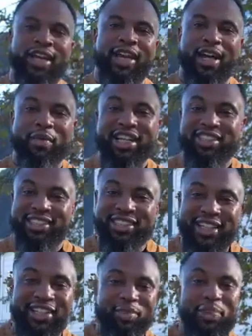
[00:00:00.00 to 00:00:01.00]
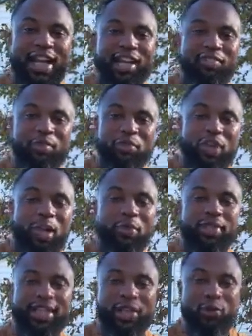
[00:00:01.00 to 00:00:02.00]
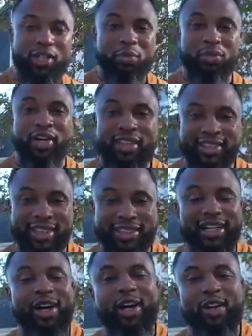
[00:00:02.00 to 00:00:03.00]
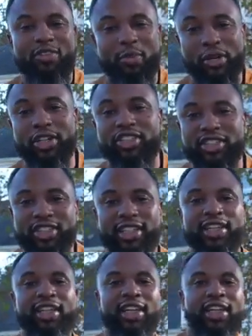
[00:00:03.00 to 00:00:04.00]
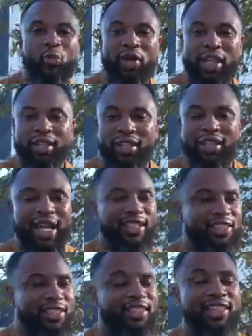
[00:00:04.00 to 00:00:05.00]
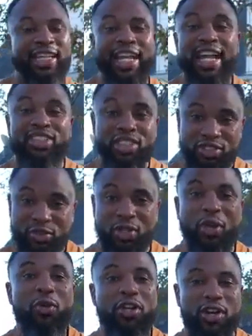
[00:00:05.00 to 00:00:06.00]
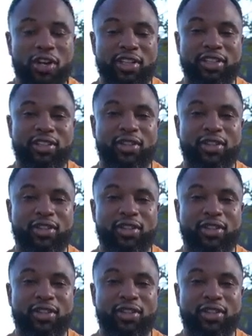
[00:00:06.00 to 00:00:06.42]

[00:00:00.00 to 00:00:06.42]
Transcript: I'm actually standing in the back of a property that we're in the process of purchasing. We got this lead actually through cold calling.